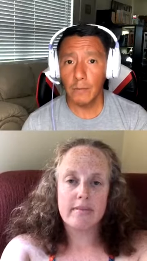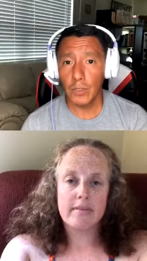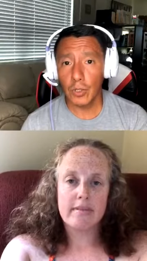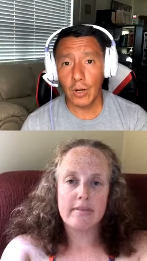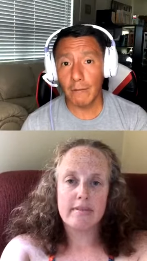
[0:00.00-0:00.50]

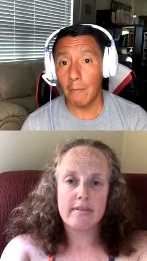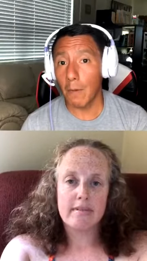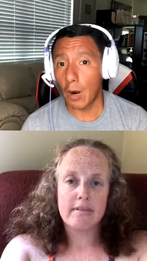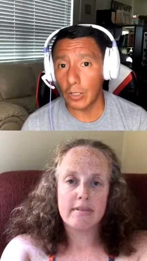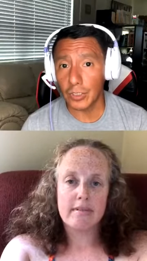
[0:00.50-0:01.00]
Speaker 1: talking about
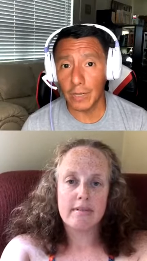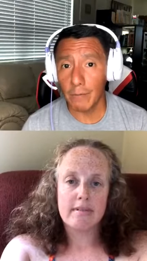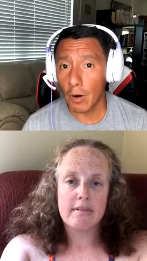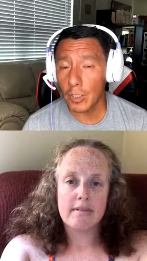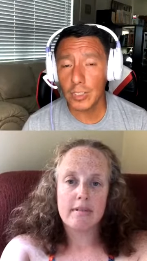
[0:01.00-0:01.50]
March and
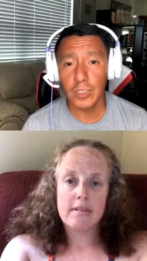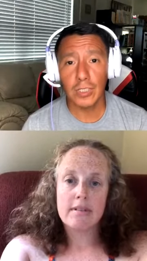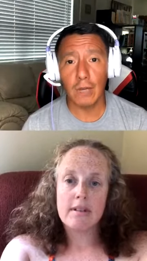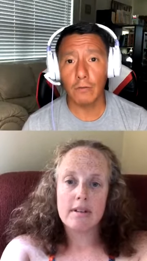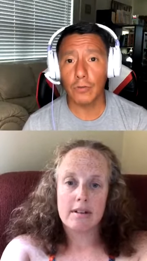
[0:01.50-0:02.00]
March there
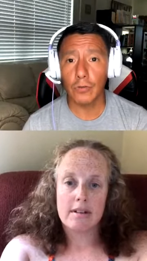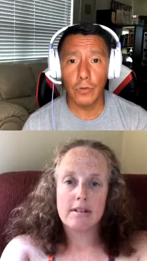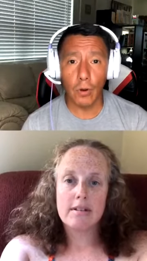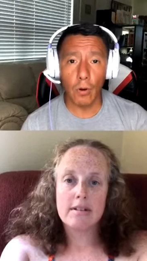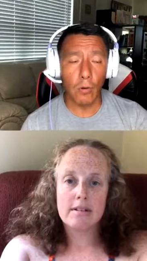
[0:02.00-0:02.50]
was
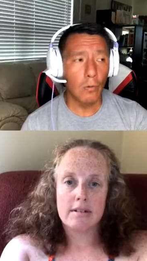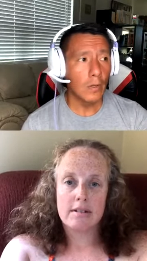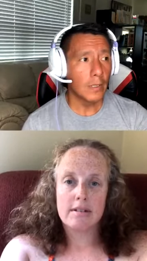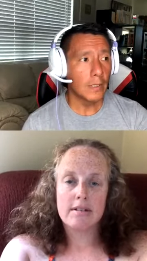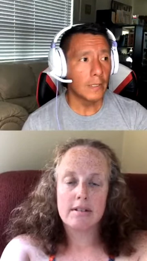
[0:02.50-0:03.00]
no
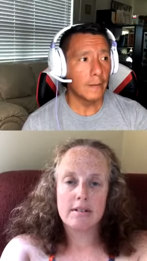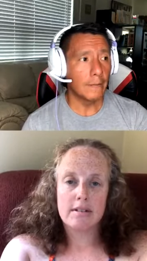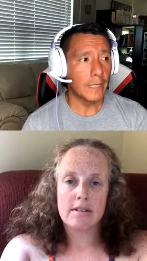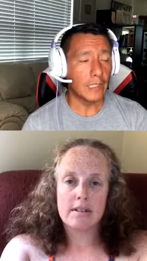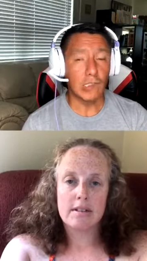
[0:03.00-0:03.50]

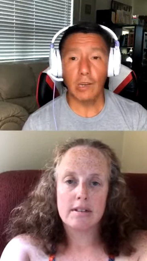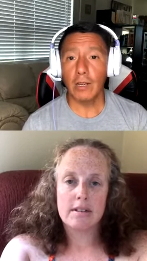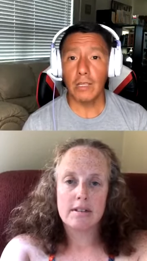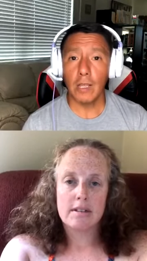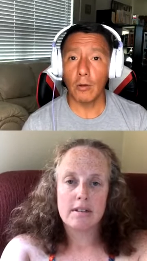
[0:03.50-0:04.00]
necessarily
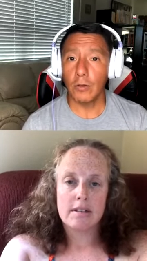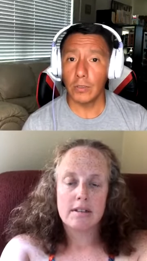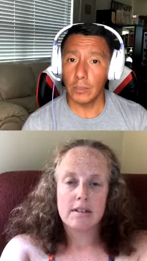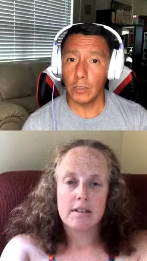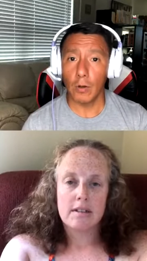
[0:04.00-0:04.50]
no,
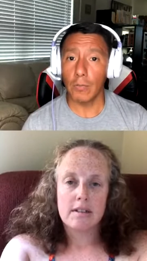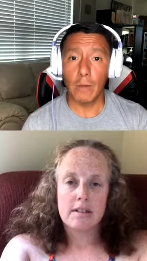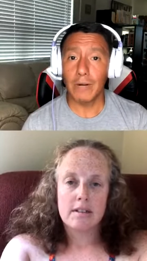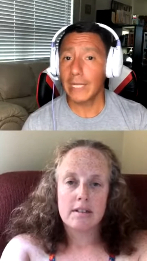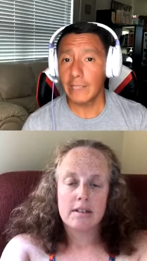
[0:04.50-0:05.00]
you know they were
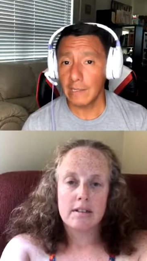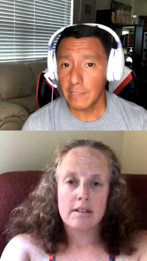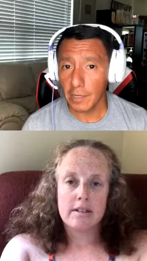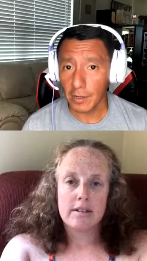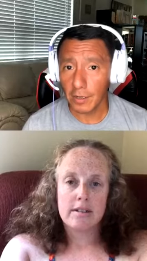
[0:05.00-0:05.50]
not testing
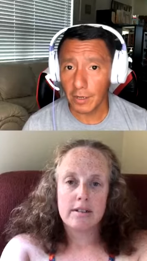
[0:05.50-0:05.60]
it here